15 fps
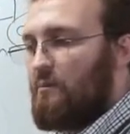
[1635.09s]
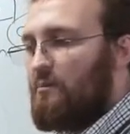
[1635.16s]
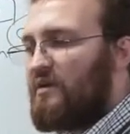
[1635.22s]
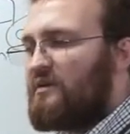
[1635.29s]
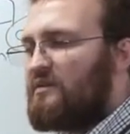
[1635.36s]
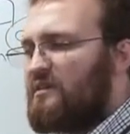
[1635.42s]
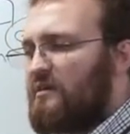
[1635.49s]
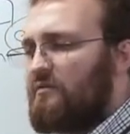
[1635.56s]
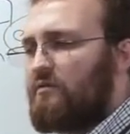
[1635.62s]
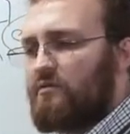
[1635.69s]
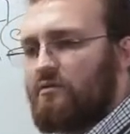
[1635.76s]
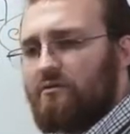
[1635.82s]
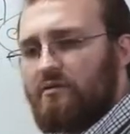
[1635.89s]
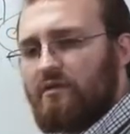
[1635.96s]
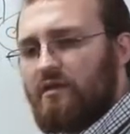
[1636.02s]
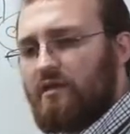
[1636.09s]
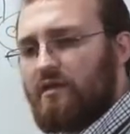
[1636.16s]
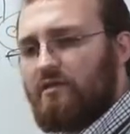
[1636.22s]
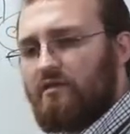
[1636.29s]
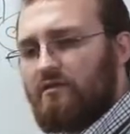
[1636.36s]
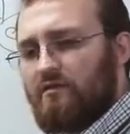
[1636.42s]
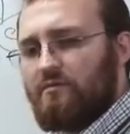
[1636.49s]
big difficulty
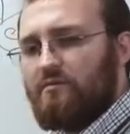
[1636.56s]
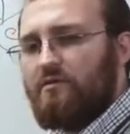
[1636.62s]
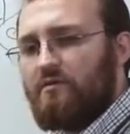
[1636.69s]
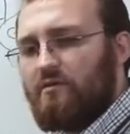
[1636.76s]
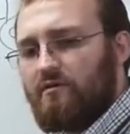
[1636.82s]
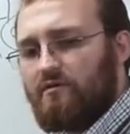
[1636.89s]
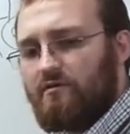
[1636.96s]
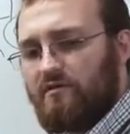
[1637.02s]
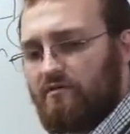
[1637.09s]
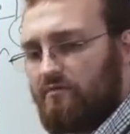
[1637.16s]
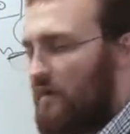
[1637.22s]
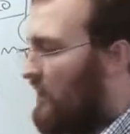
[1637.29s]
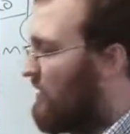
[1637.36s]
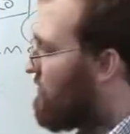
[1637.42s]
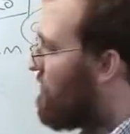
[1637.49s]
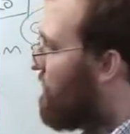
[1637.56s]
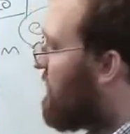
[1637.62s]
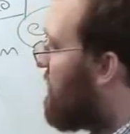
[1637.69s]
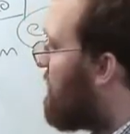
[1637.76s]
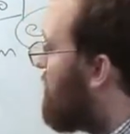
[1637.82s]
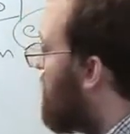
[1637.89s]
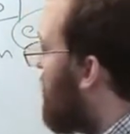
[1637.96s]
in the cryptocurrency space
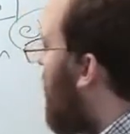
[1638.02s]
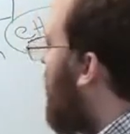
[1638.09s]
because